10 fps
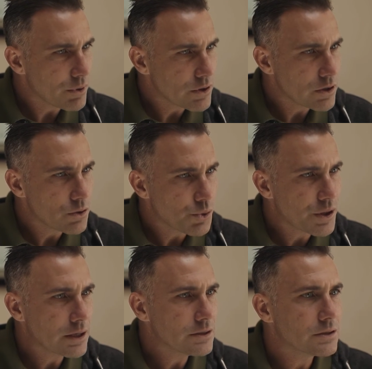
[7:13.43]
of the new
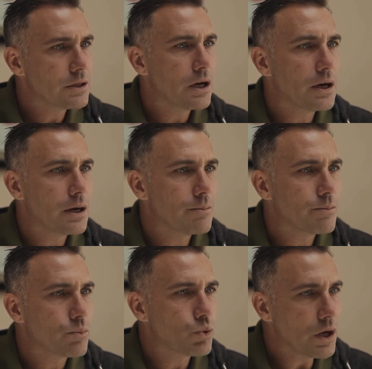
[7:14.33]
things.
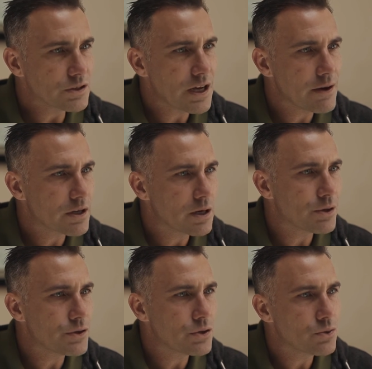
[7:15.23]
We also have a couple
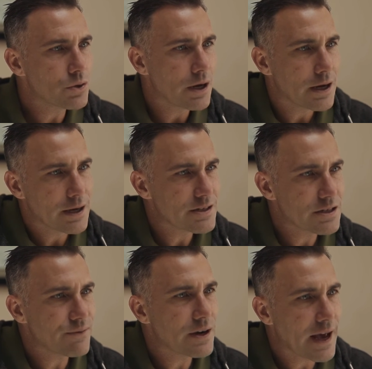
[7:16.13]
of new
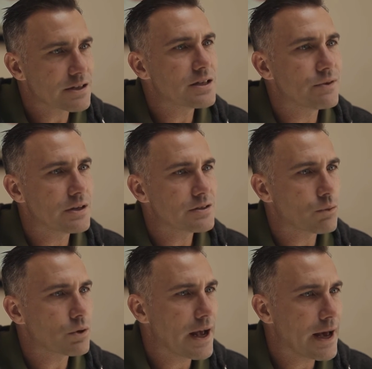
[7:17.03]
different activities that
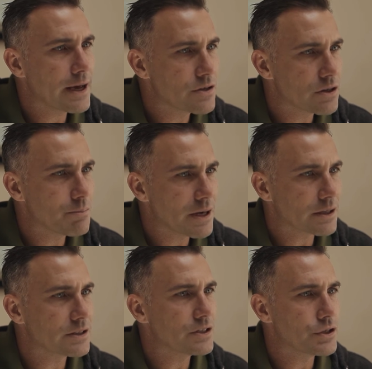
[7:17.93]
we're add to the
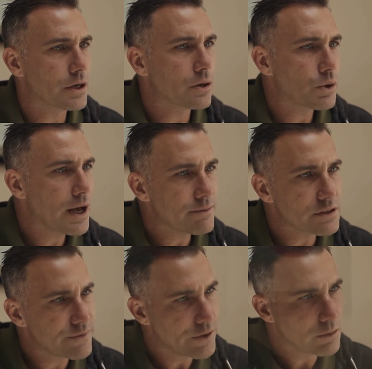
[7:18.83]
mix each year. We have a
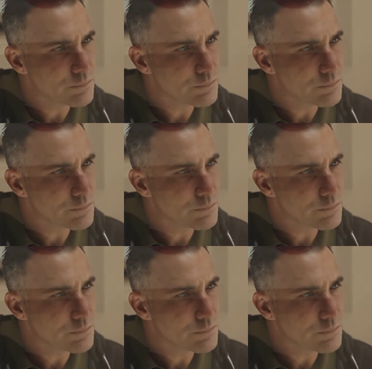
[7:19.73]
film